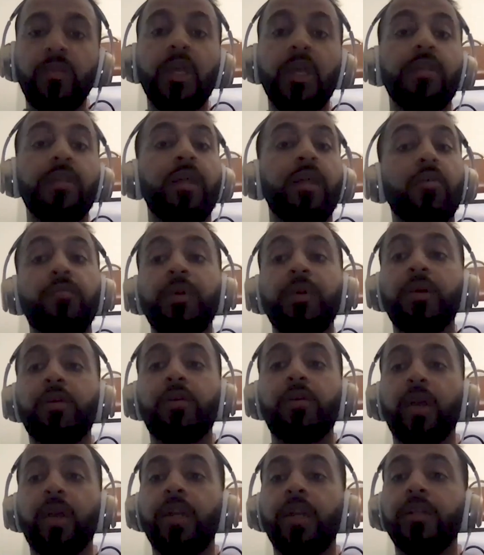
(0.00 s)
Yeah, that would be
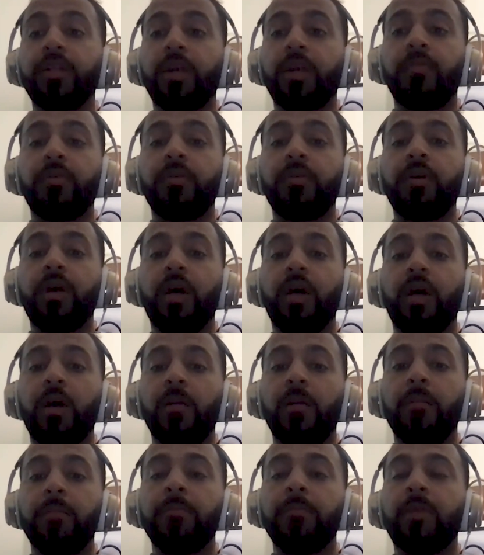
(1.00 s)
a great example
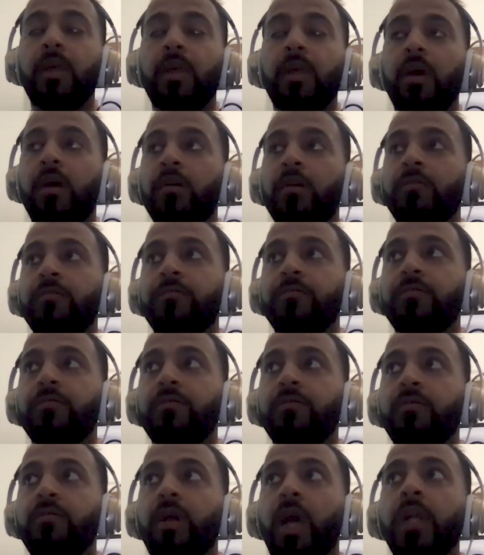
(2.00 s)
of
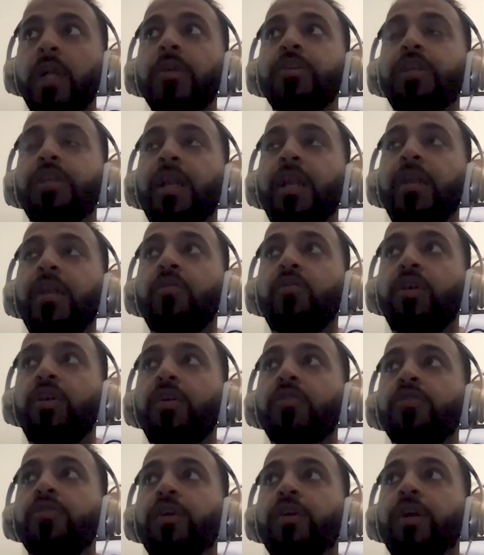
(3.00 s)
understanding who
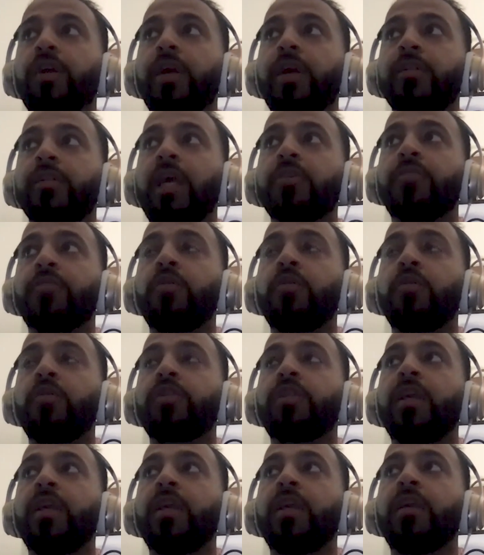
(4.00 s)
the user is, as
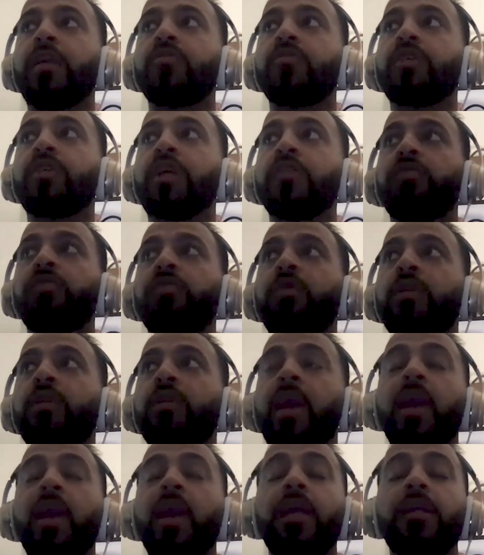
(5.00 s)
opposed to taking use cases where
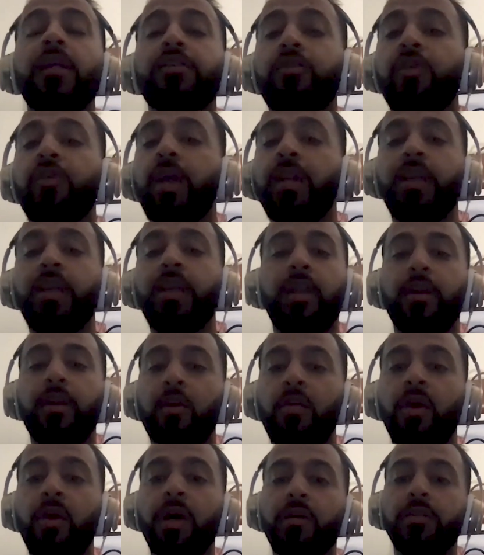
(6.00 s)
like, hey, it's a great day to
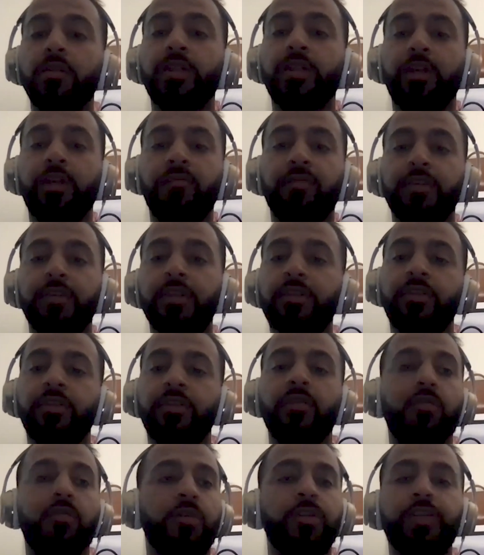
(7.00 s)
go out in San
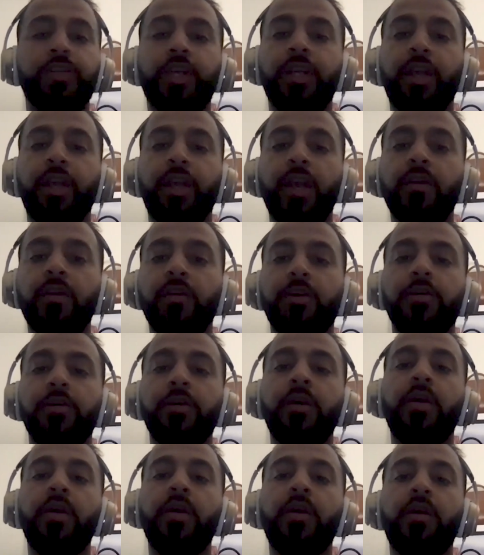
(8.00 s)
Francisco or San
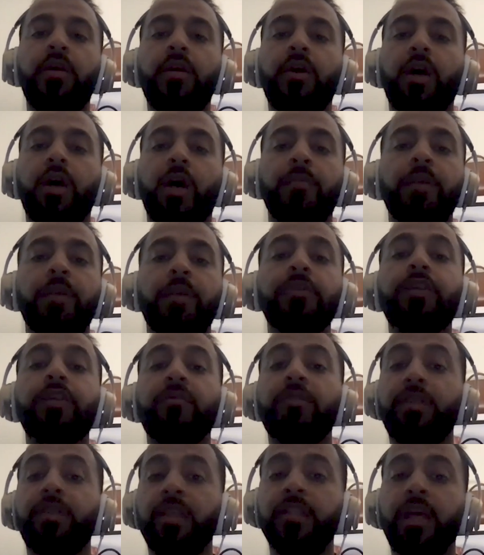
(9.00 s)
Diego. Here's
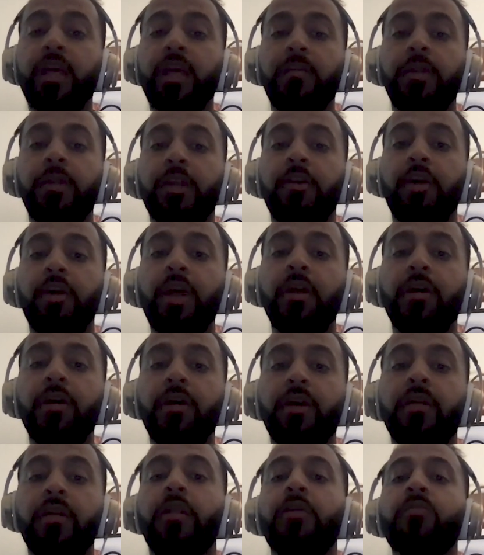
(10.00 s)
everything that's happening in their
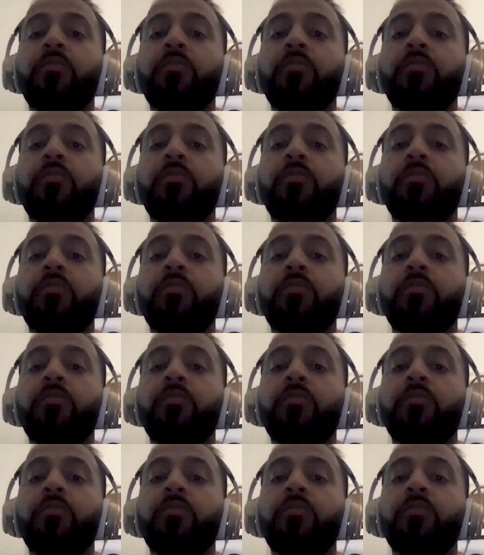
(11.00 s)
area.